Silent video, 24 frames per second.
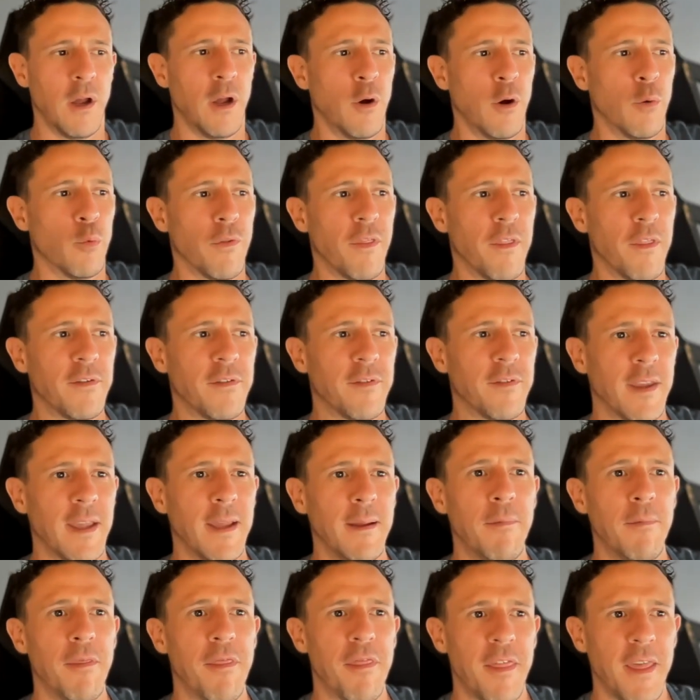Well, the
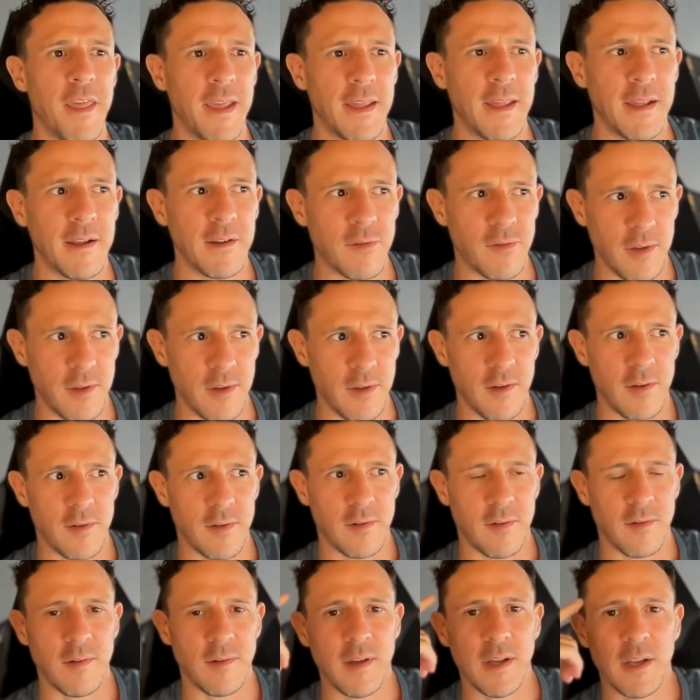same thing
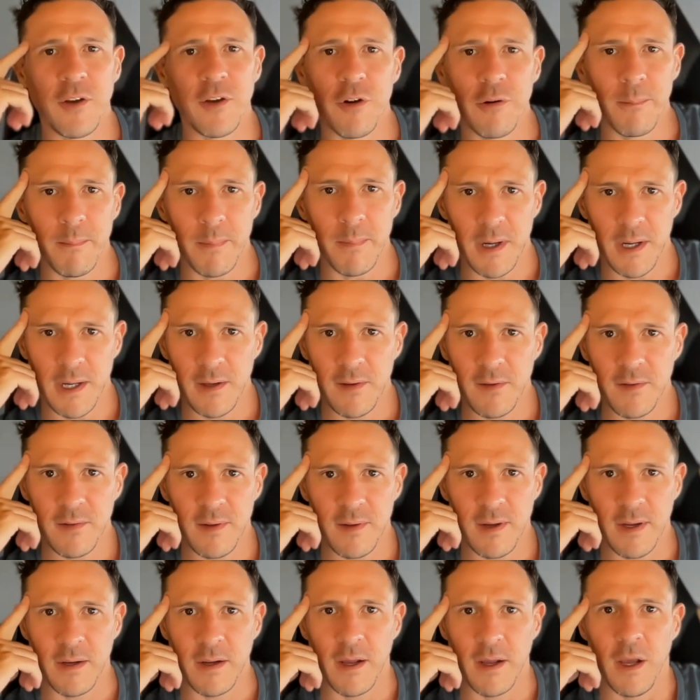exists in your
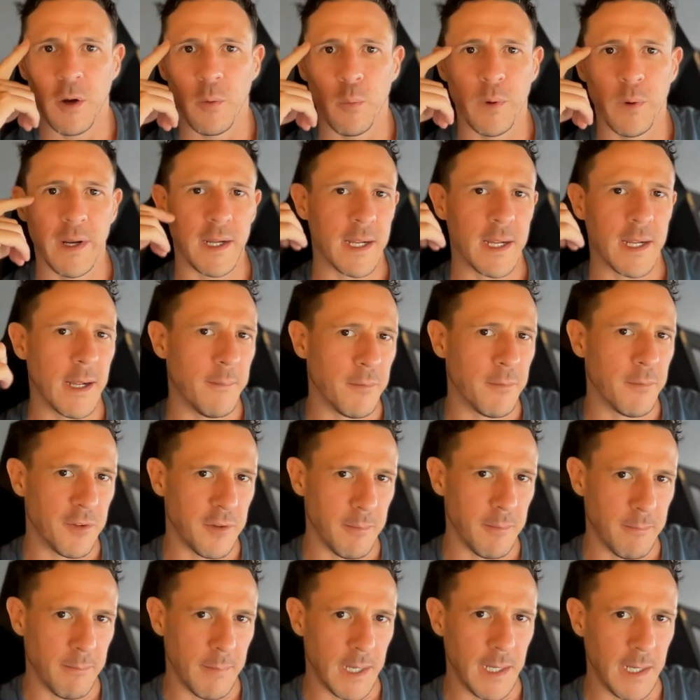mindset when it comes
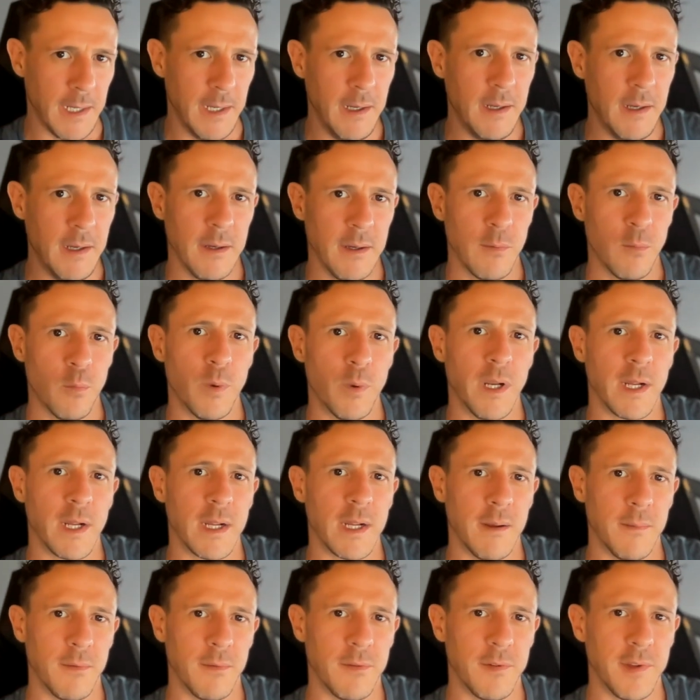to money, when it
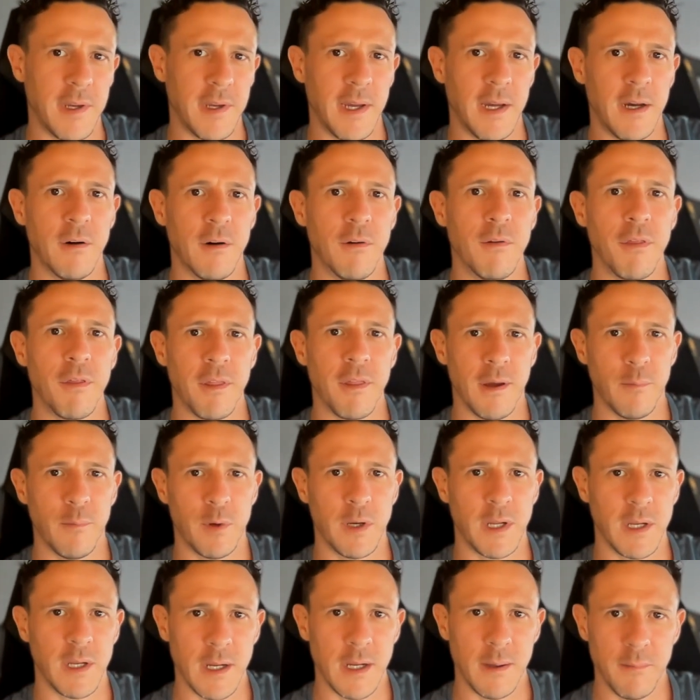comes to health, and
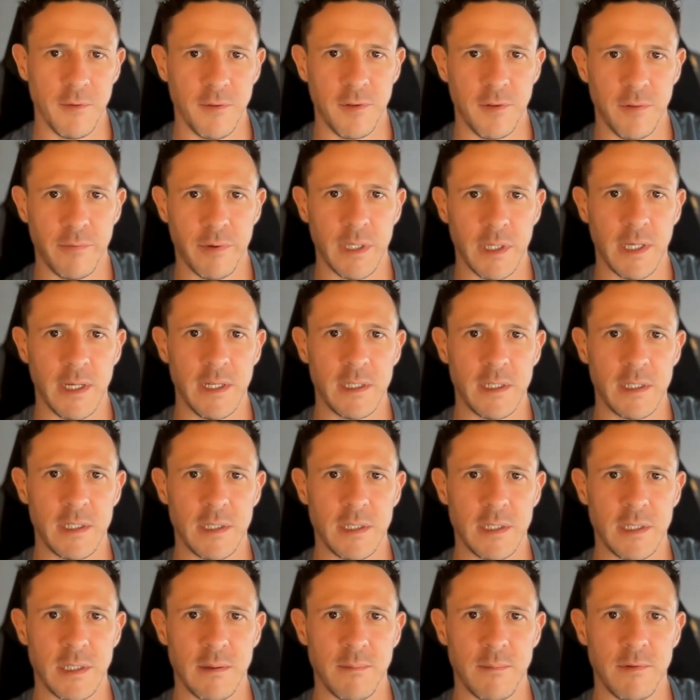when it comes to
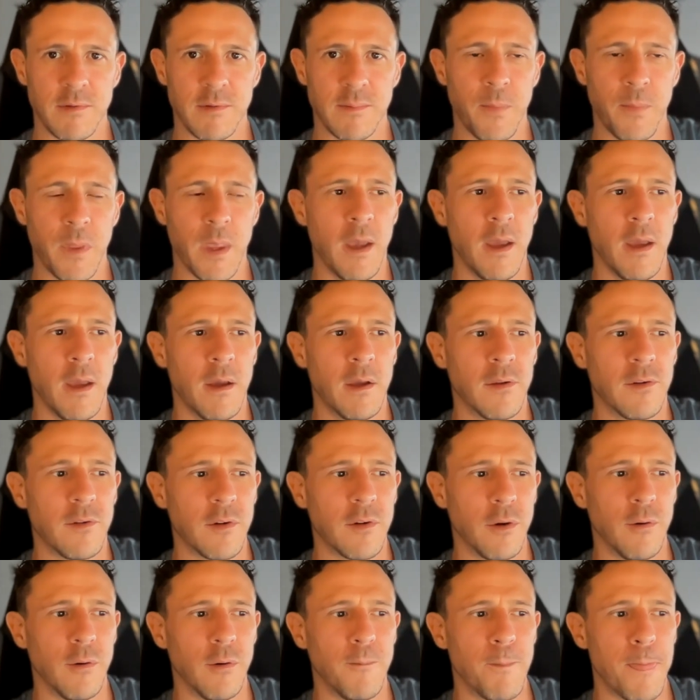relationships.
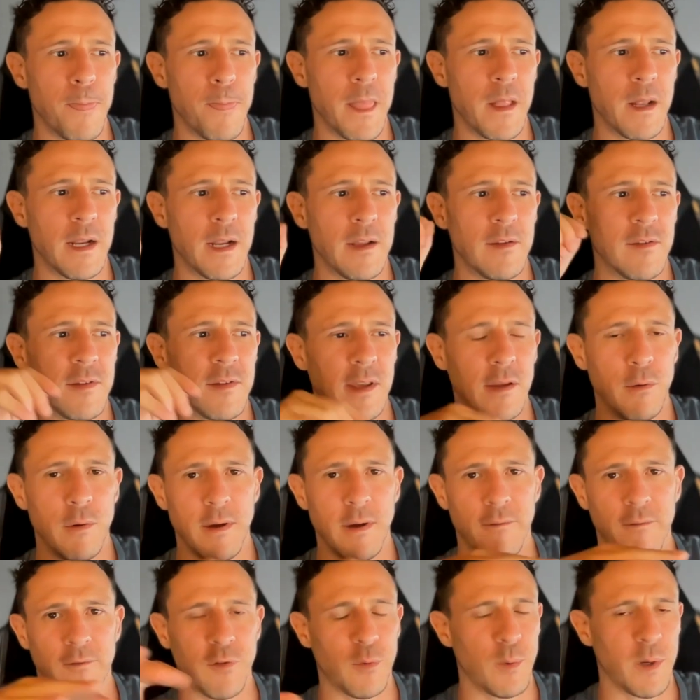So let's say you
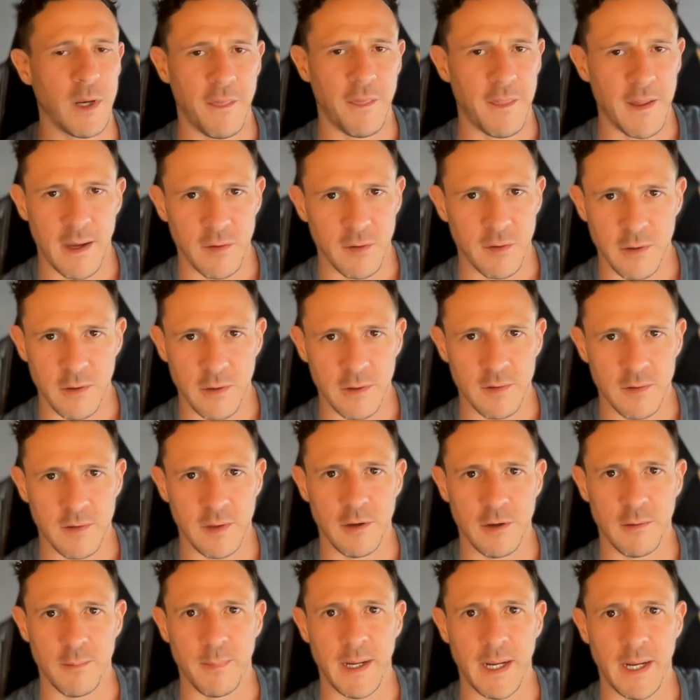have $20,000
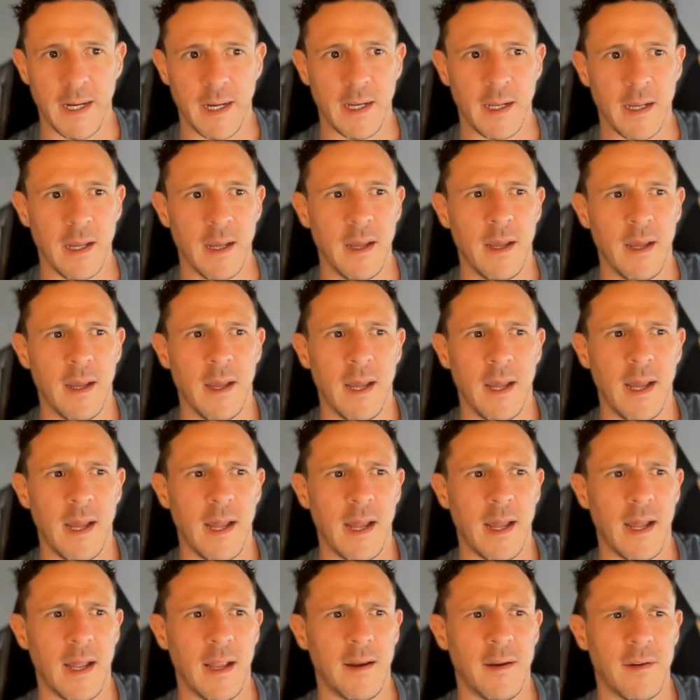in your bank
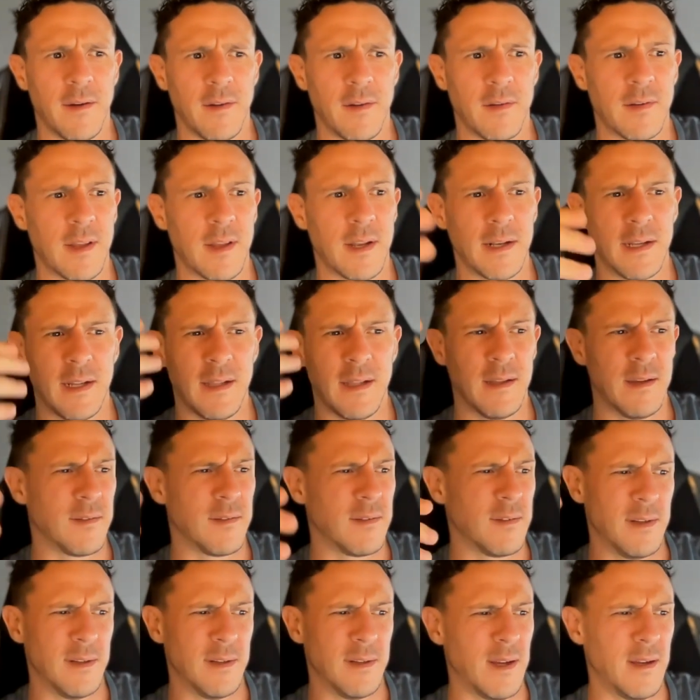and suddenly
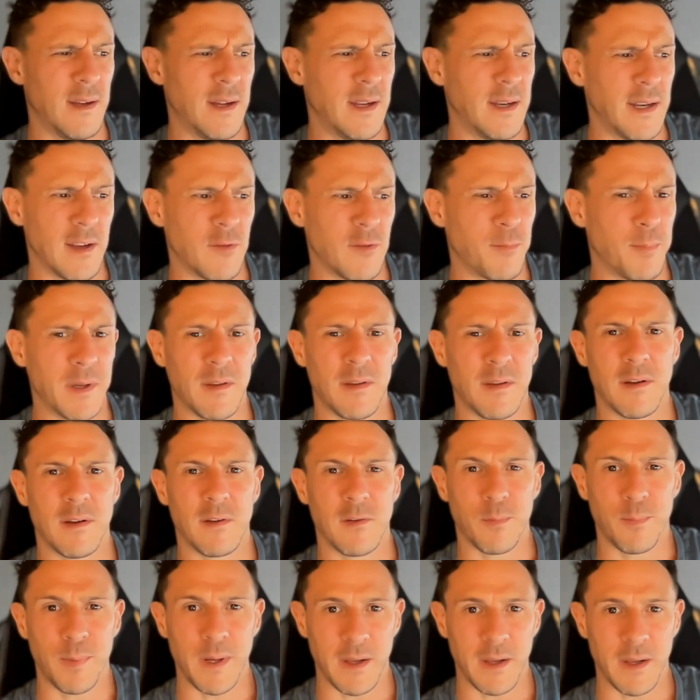there's an unexpected
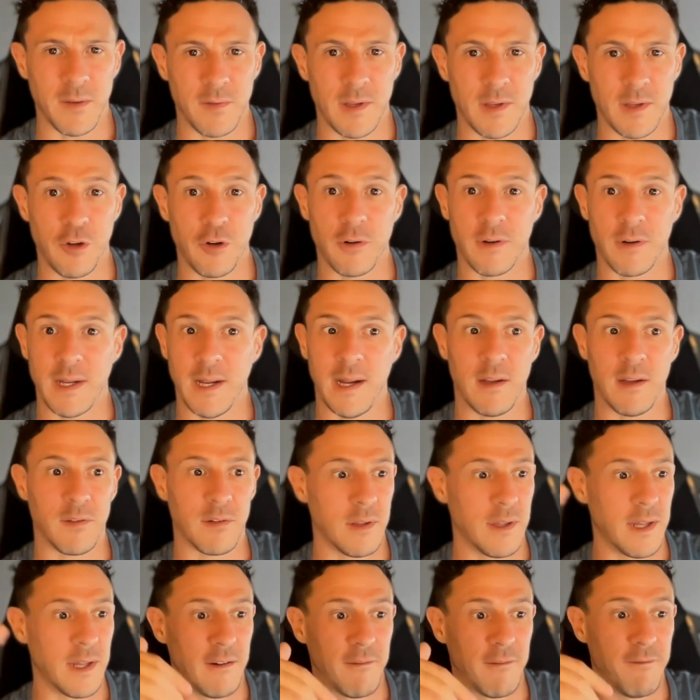expense and you're down
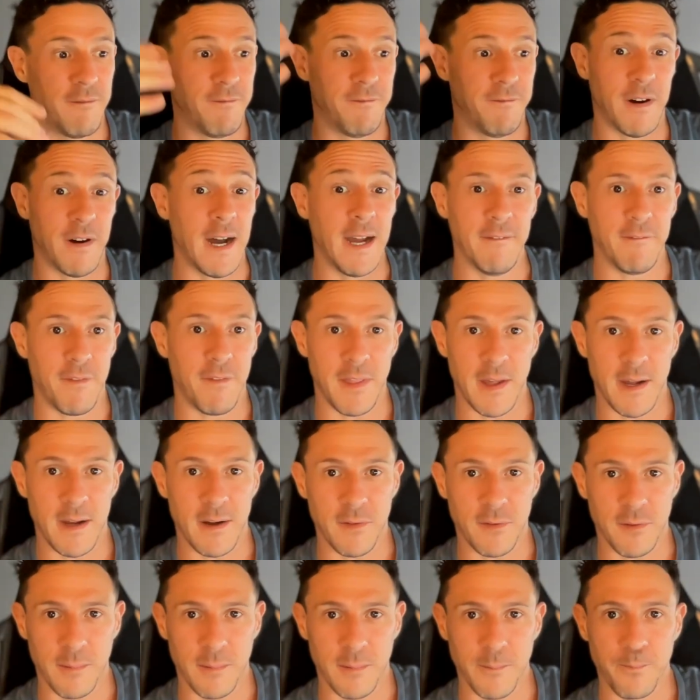to like
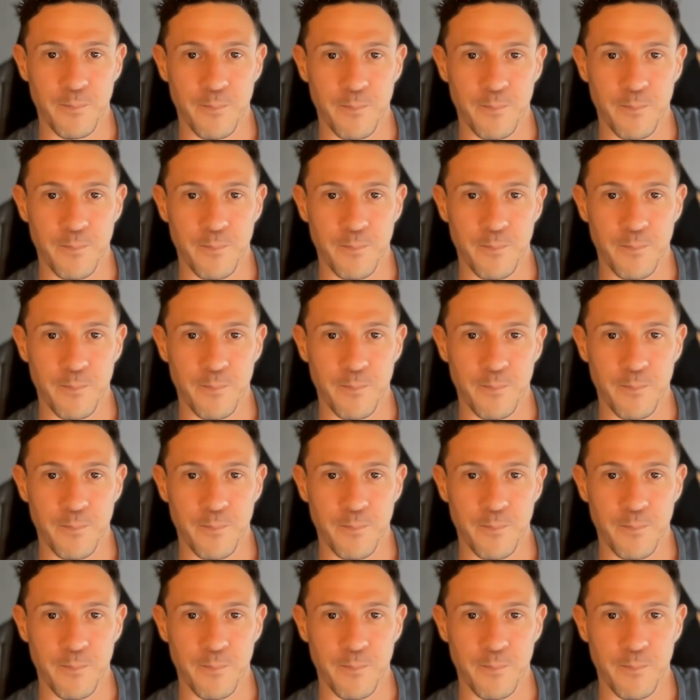5,000.